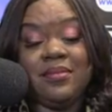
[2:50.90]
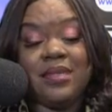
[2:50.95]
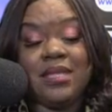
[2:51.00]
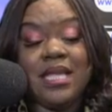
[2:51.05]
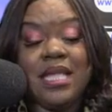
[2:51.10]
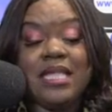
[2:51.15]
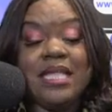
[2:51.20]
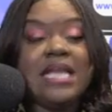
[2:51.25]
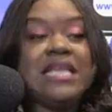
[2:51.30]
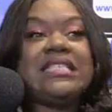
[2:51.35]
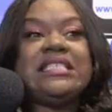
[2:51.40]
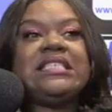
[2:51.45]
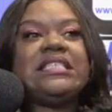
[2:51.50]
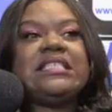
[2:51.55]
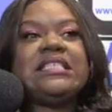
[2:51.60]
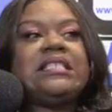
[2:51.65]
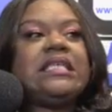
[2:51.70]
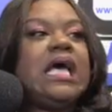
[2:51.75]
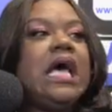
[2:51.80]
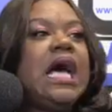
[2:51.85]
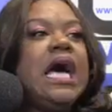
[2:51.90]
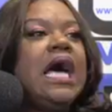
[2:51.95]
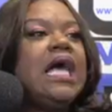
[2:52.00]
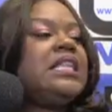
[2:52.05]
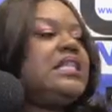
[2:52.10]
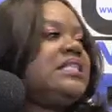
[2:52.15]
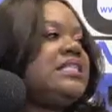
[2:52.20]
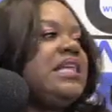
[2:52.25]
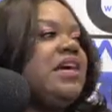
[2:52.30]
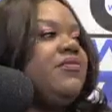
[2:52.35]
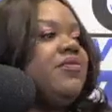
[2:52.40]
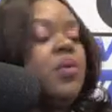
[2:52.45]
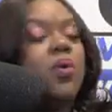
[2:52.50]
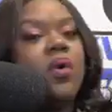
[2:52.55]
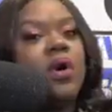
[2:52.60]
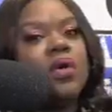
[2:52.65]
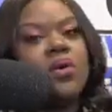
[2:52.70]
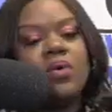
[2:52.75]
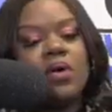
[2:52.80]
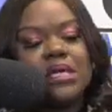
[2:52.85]
And then it's just other stuff
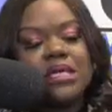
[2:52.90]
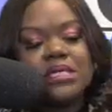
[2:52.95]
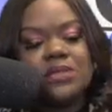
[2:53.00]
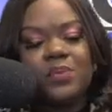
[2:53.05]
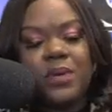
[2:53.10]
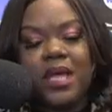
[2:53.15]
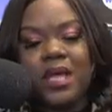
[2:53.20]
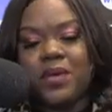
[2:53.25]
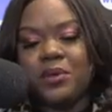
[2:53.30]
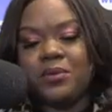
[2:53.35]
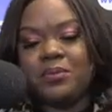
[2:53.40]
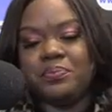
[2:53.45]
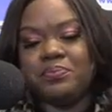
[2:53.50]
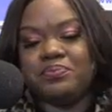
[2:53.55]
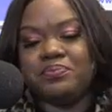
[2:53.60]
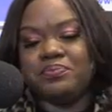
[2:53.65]
going on as well.